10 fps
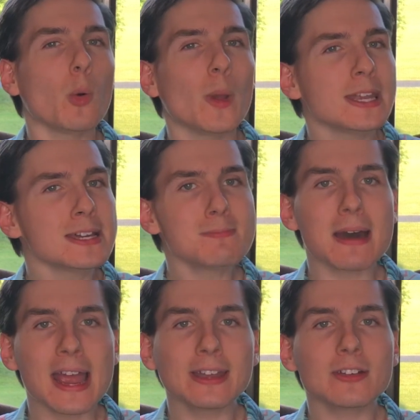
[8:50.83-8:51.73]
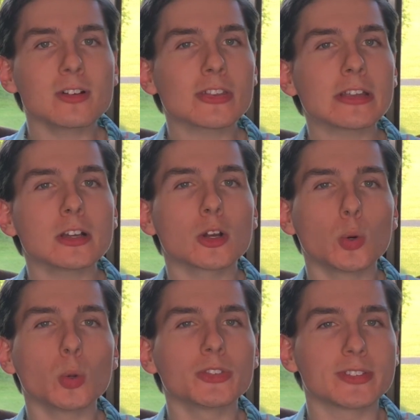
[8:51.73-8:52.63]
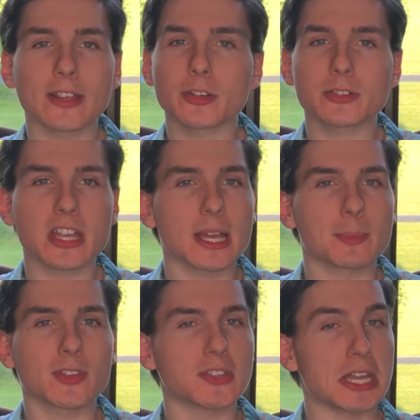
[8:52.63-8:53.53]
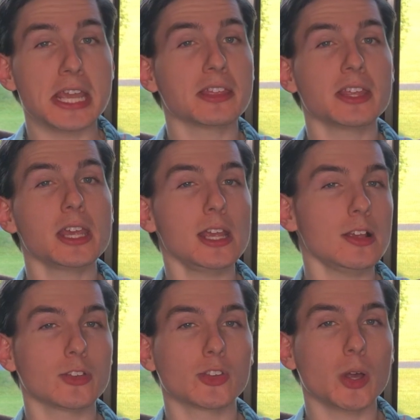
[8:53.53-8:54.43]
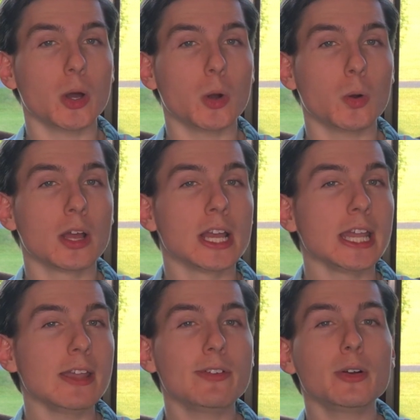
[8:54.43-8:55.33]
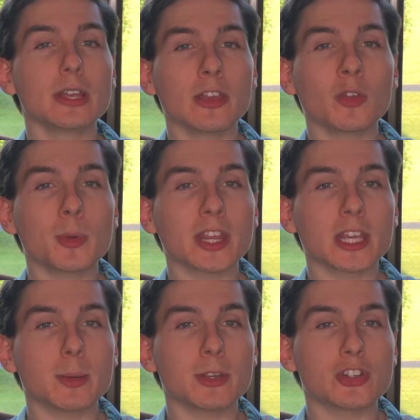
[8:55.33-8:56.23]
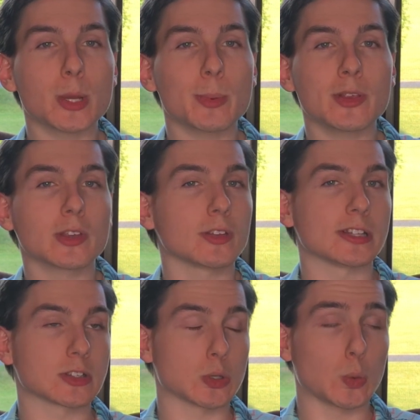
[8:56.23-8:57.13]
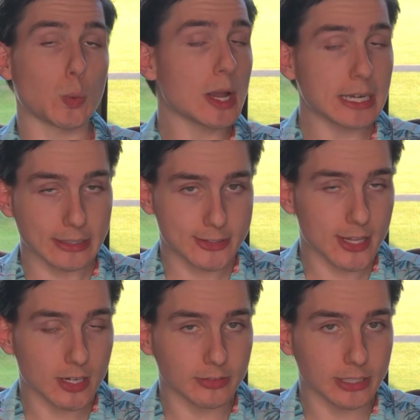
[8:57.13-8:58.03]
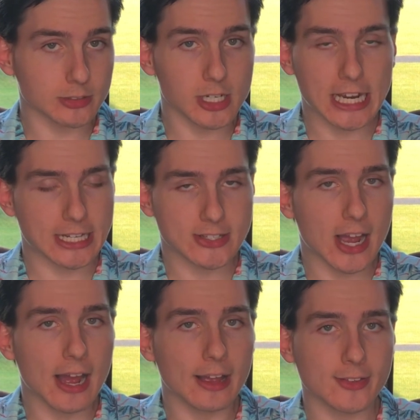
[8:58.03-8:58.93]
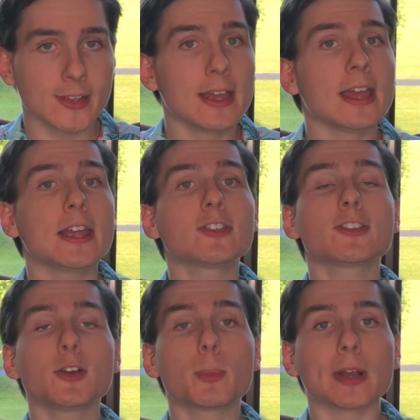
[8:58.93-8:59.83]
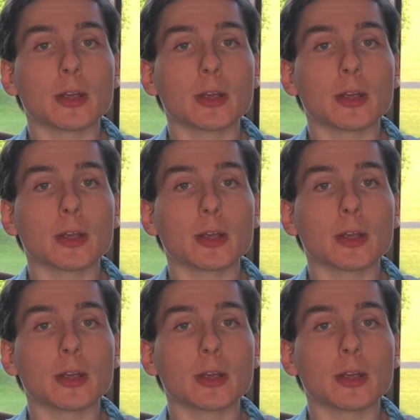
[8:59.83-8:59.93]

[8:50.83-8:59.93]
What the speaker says: when combined, it looks like a cool desert-type snake thingy, so even though it gives me the heebie-jeebies because it's quite unsettling to look at its eyes, it's still pretty